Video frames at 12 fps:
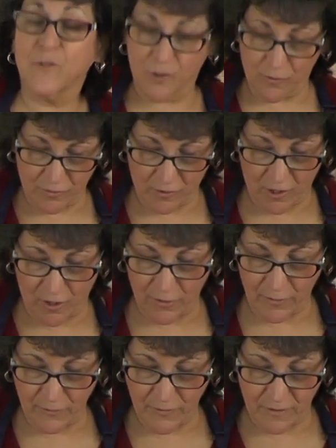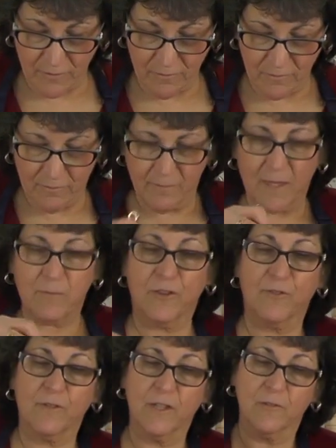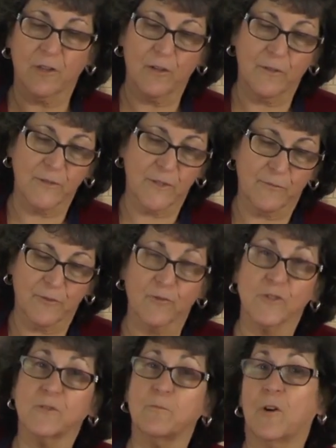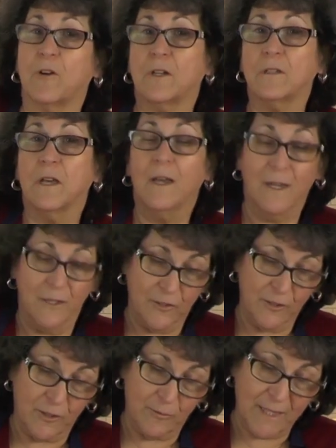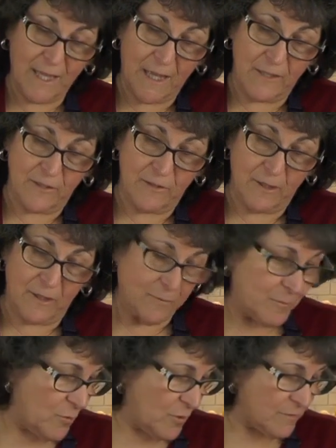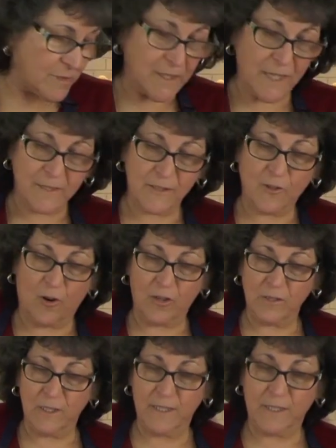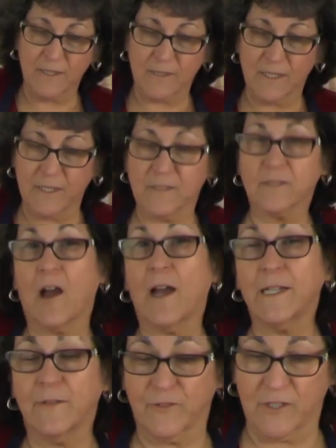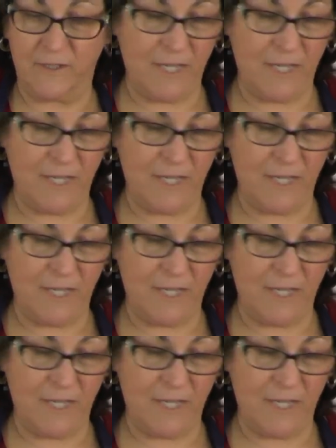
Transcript: 2 cloves. Maybe 3 cloves if they're small. You know, again, more or less garlic. It's kind of to